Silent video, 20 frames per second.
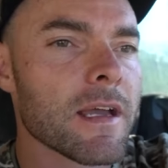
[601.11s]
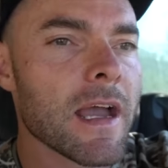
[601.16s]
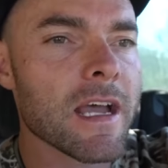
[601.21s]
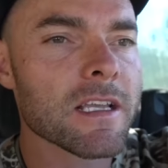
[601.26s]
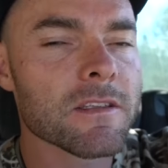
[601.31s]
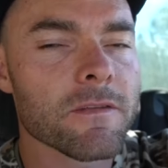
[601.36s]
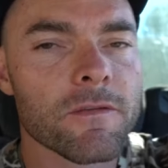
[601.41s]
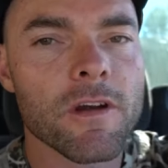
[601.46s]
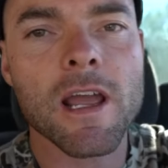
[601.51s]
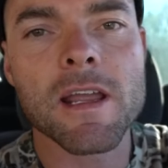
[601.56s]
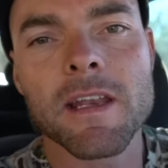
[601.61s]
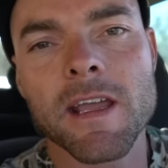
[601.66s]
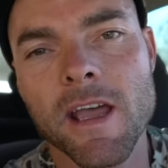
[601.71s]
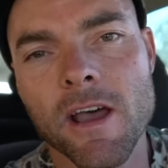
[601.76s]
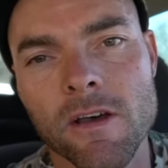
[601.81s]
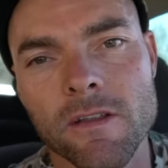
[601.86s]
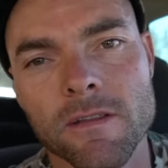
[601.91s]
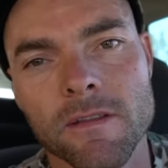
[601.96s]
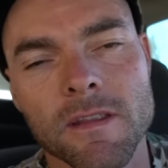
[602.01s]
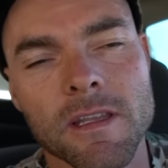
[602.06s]
As of right
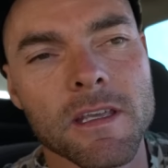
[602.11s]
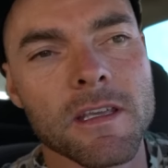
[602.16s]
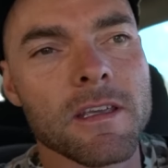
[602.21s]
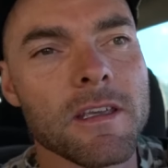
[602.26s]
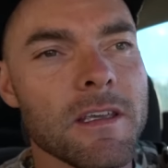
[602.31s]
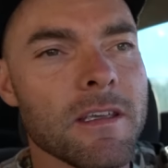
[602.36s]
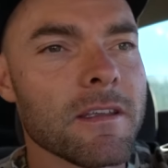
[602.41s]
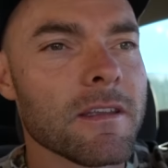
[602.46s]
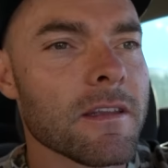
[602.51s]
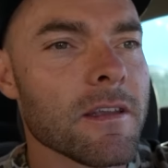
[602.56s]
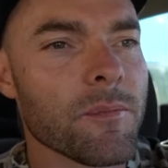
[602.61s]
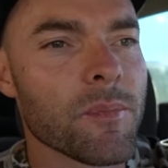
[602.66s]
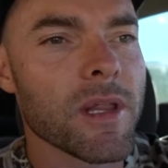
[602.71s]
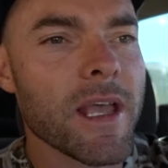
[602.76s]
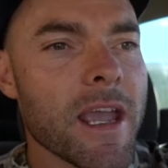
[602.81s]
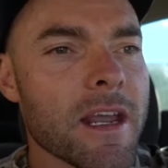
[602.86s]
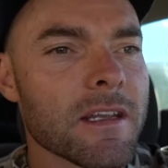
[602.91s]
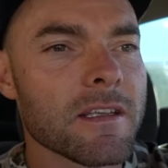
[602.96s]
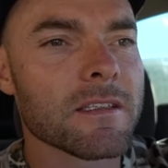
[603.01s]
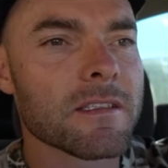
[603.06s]
now, the, the
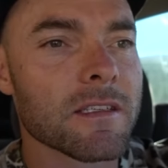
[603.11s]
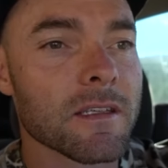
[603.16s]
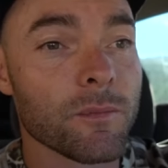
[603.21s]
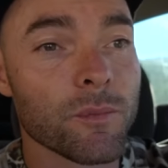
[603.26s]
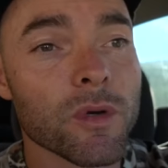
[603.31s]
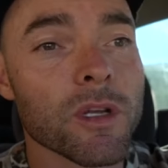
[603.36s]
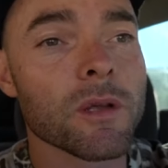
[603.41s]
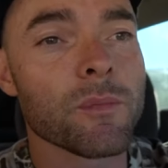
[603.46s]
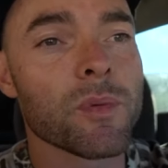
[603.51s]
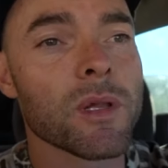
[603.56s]
plan is to put a